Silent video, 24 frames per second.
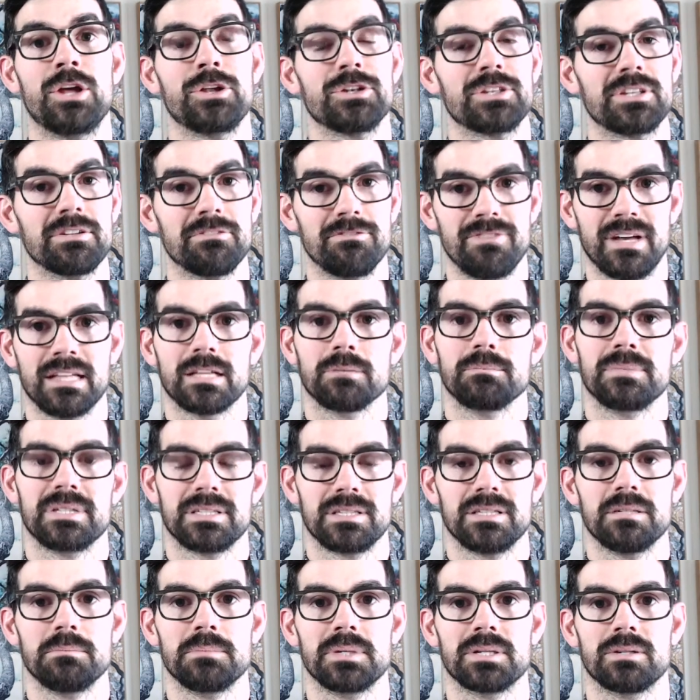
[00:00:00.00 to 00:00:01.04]
development
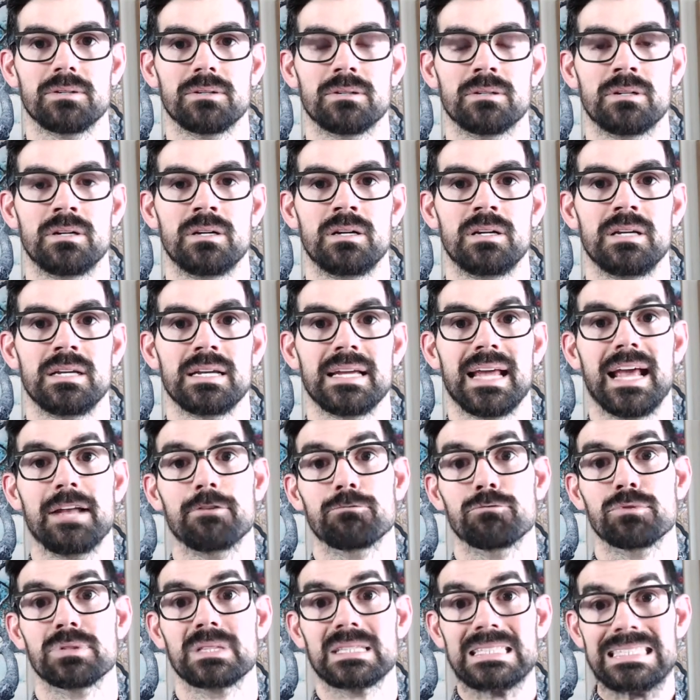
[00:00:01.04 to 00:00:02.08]
in the middle,
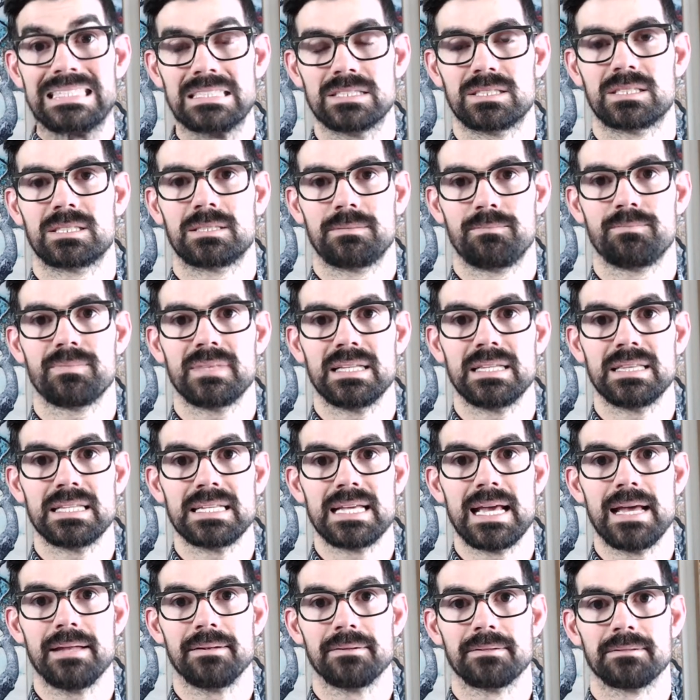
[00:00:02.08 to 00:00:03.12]
and release in the
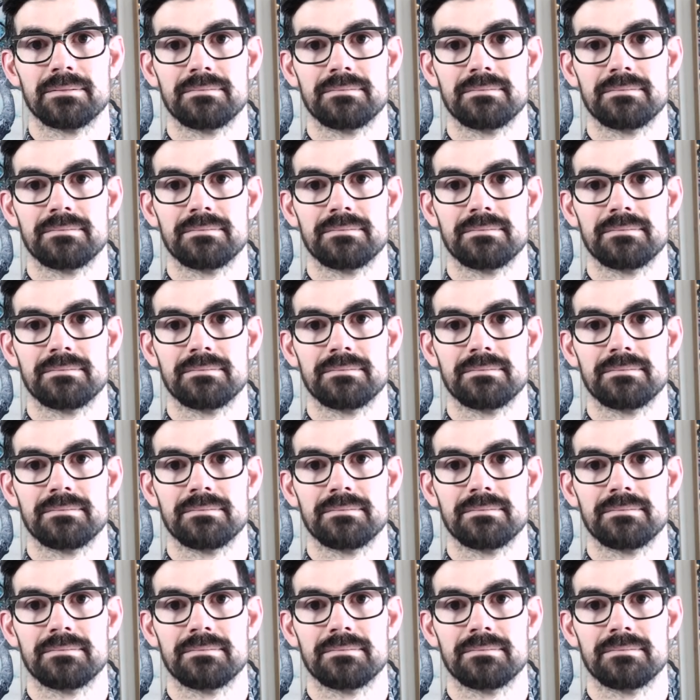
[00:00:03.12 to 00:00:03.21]
end.